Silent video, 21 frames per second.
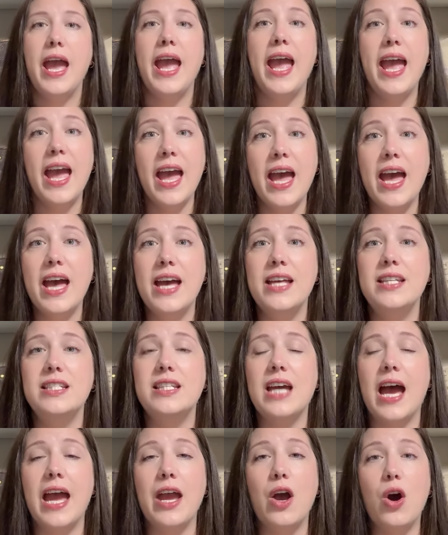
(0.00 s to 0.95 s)
and
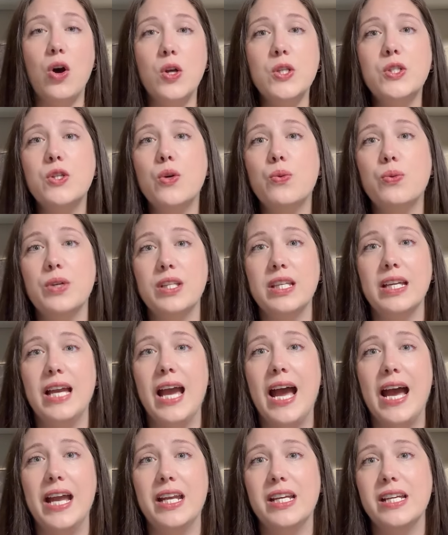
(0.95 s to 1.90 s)
I also really
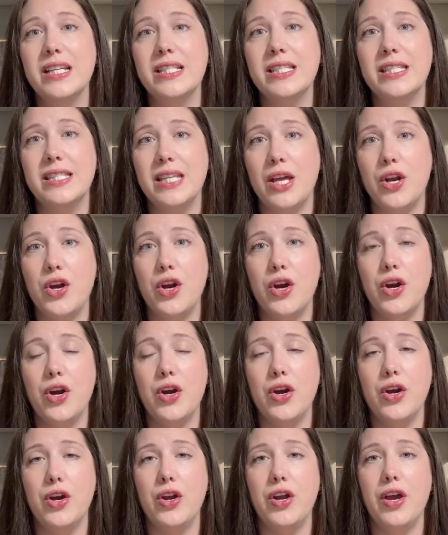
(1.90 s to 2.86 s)
had
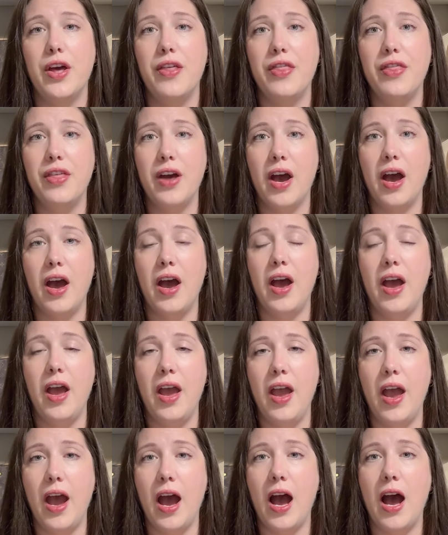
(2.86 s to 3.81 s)
considered the,
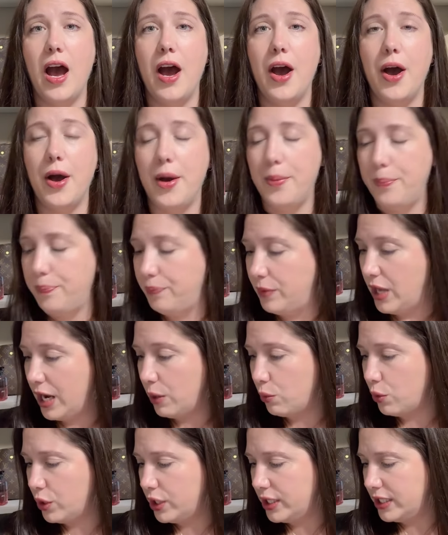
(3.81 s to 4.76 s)
um, I
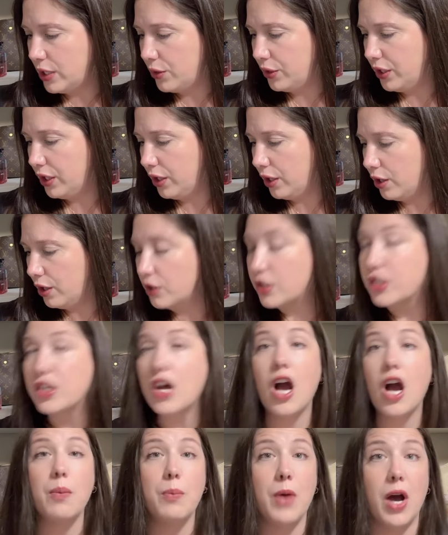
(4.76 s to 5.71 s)
wrote it down here,
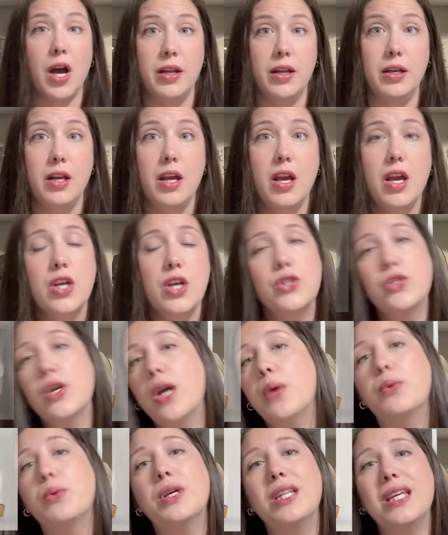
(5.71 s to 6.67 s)
Songmont. So I
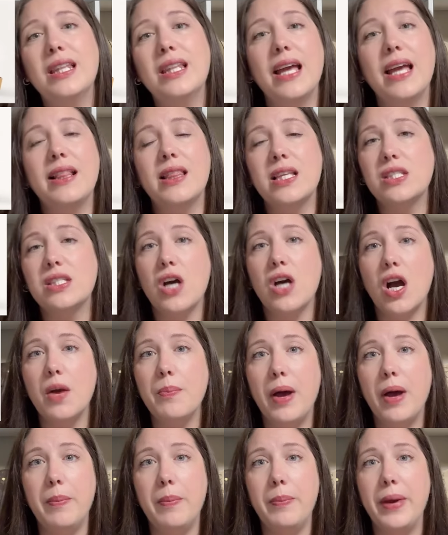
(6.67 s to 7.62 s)
really like the
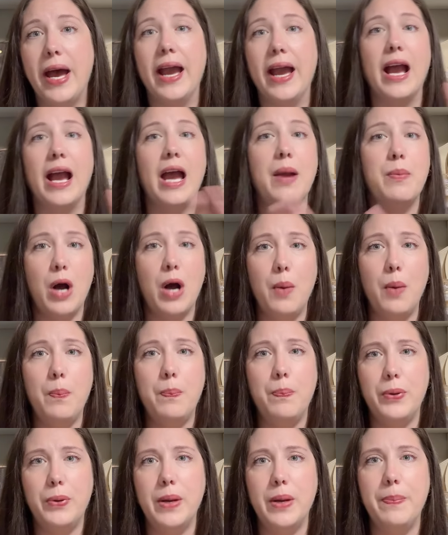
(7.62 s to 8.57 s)
Songmont bag. I, will
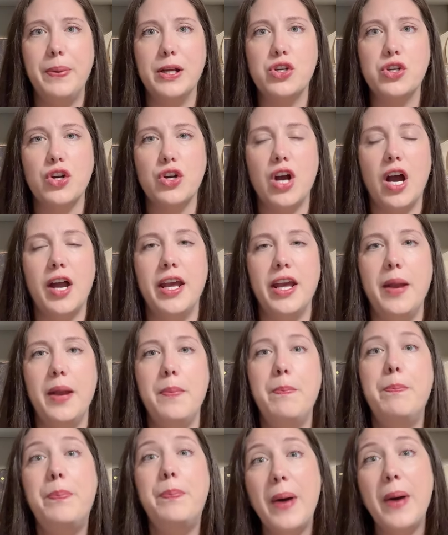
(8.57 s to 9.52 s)
put a picture on
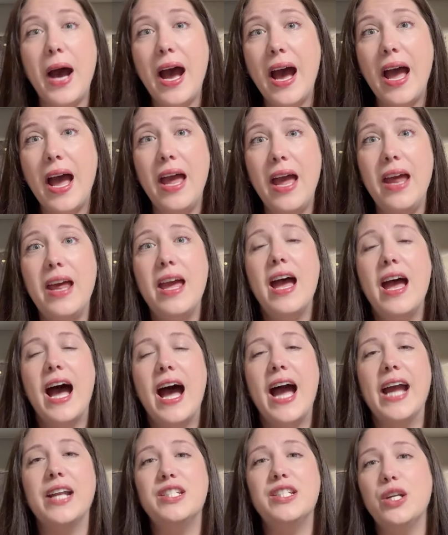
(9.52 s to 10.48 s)
it, but
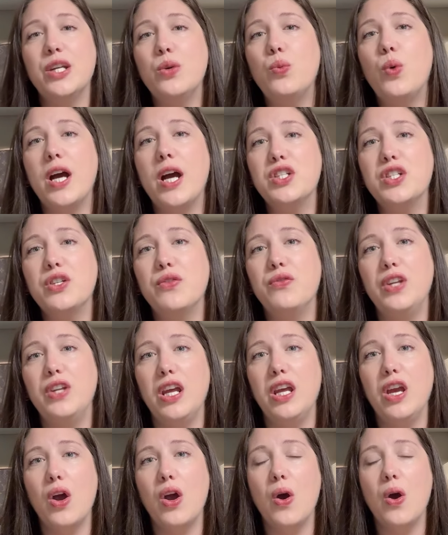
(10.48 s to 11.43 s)
I did watch a
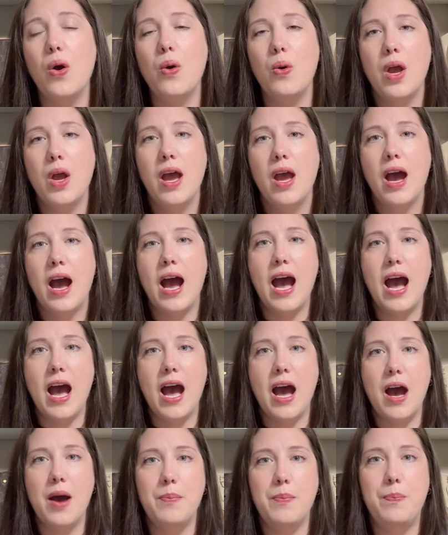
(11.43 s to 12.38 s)
video
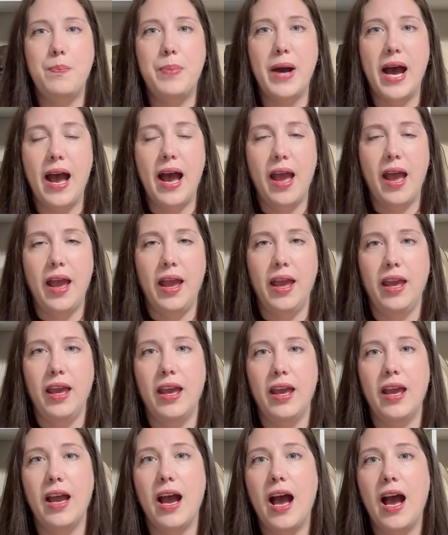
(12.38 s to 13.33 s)
uh,
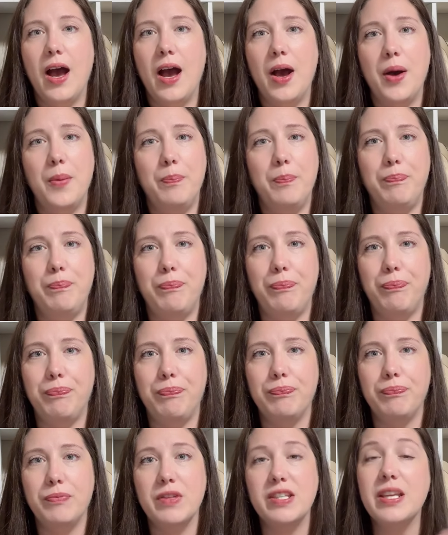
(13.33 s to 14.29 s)
by um,
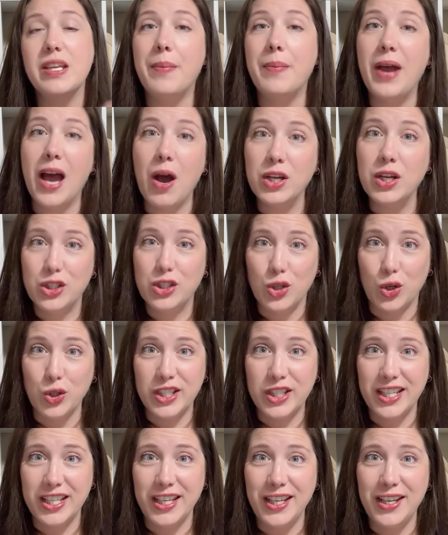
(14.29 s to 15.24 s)
somehow
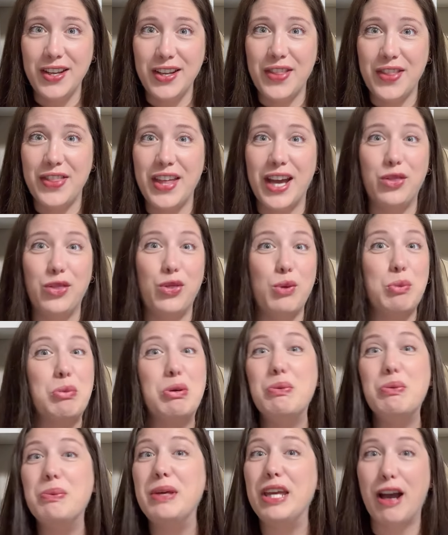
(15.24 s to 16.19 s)
adulting that
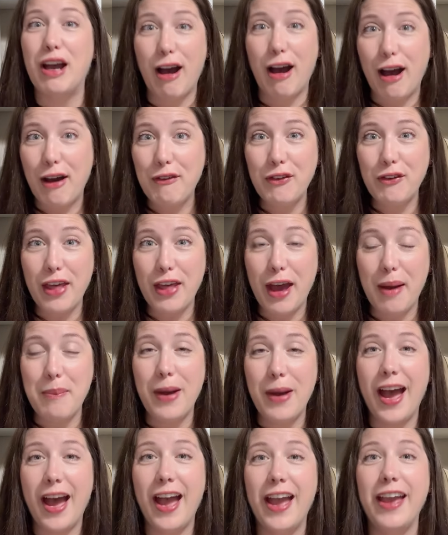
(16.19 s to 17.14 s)
threw me off of that
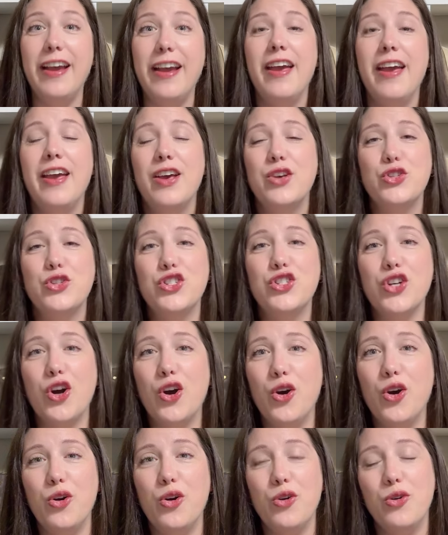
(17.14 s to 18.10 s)
bag.
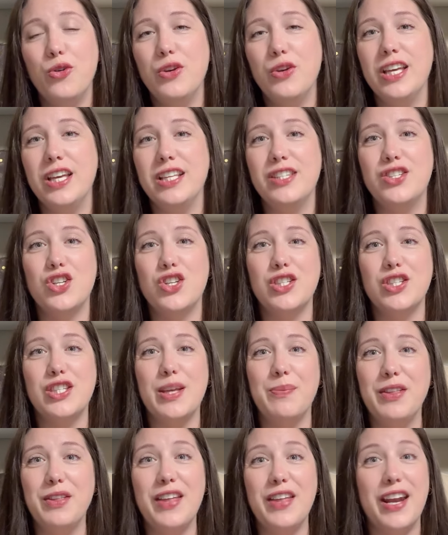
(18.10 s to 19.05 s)
So it's just
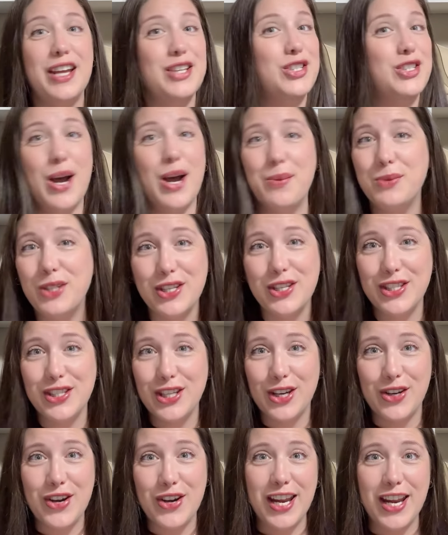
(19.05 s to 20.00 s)
something that I stopped
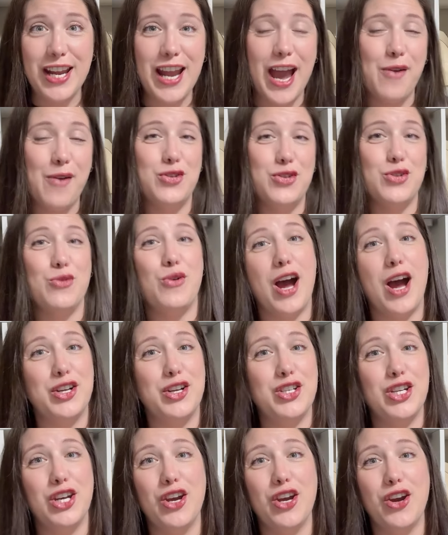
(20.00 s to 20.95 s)
considering after
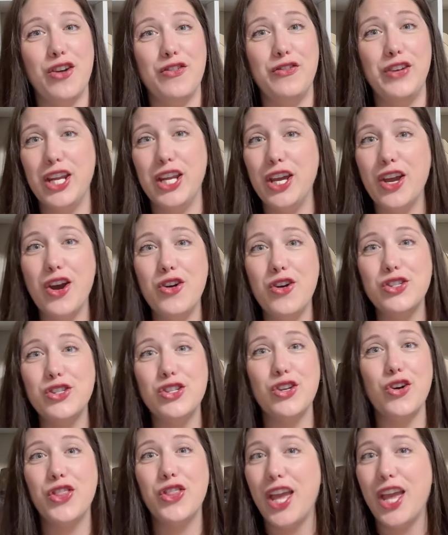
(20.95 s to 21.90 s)
watching her video.
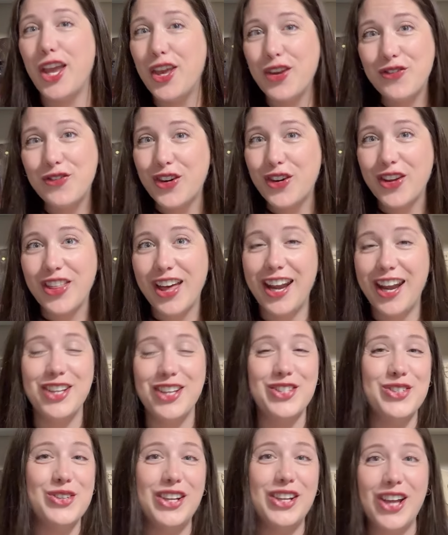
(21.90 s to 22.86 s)
So thank you for that. I
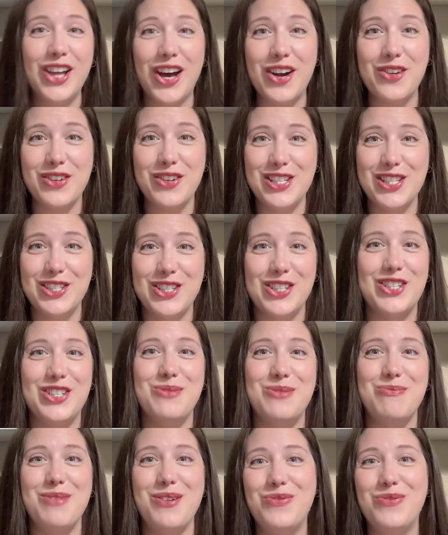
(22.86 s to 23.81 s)
do a lot of
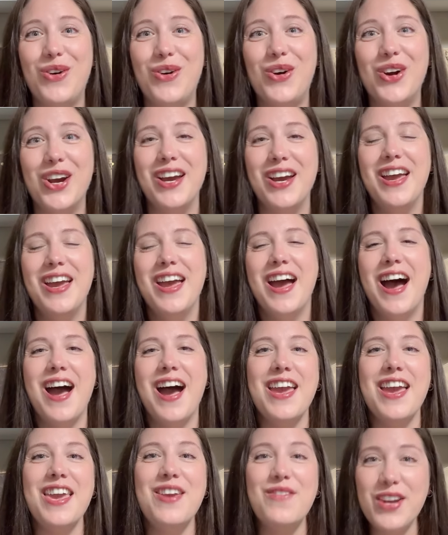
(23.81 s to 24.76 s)
research before,
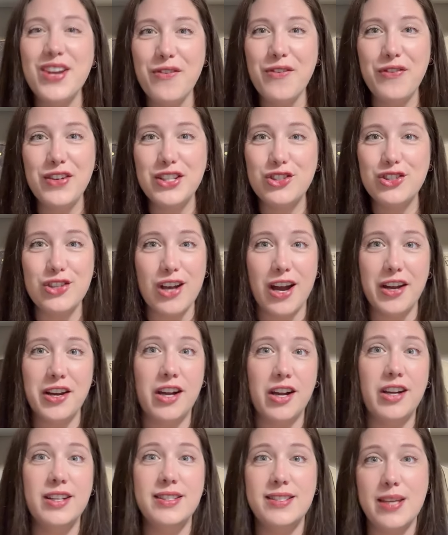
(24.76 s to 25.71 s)
uh, even if it's on a
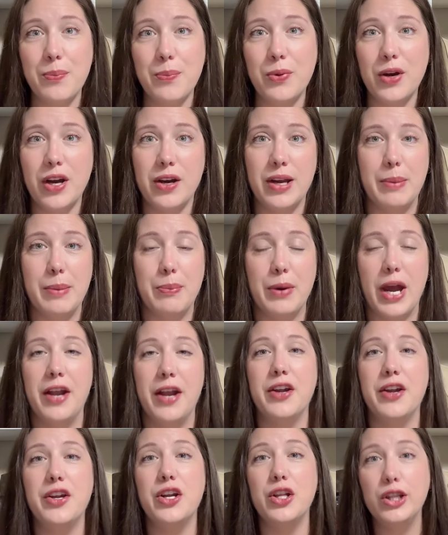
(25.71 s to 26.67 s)
contemporary brand,
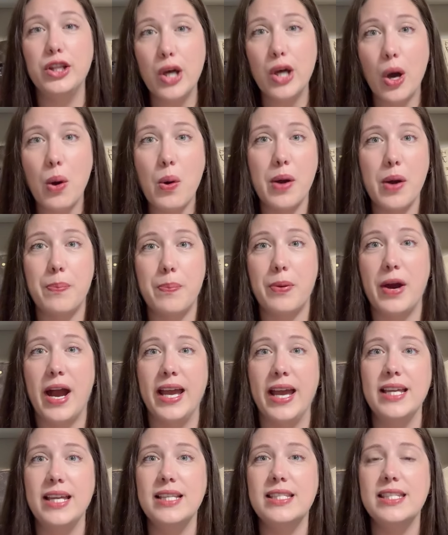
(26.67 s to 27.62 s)
on a lower
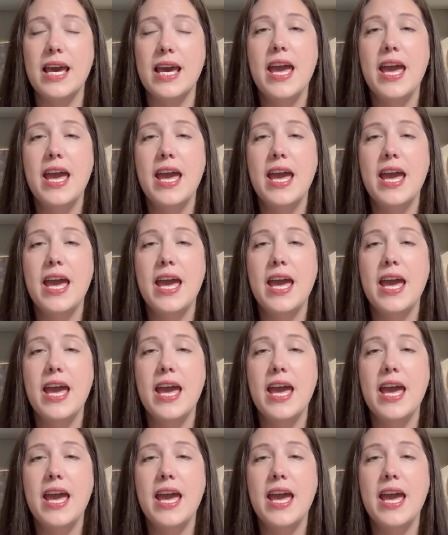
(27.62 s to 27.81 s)
price.